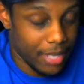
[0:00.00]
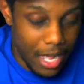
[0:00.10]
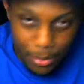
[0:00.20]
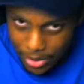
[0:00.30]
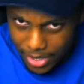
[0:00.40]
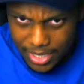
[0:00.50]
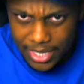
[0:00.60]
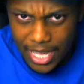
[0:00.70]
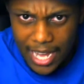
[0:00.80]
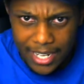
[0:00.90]
I will get to
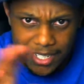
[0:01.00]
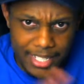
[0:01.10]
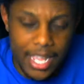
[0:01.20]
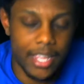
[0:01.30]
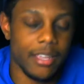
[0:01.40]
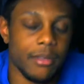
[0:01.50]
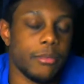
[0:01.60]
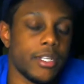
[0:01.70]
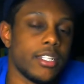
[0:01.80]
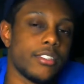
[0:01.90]
that in a second,
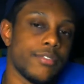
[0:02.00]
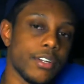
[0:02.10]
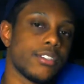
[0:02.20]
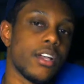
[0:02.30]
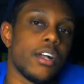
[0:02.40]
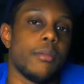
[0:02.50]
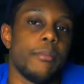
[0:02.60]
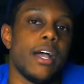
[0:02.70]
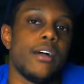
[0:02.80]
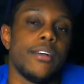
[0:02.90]
but let's first talk
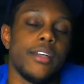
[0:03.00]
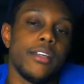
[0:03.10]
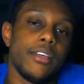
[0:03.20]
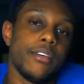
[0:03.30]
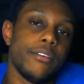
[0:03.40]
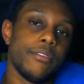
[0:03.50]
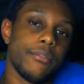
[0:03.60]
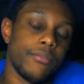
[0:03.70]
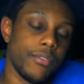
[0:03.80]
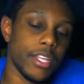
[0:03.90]
about
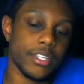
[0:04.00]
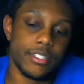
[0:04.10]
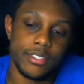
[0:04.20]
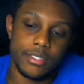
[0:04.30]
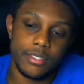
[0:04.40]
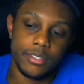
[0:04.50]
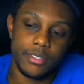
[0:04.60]
this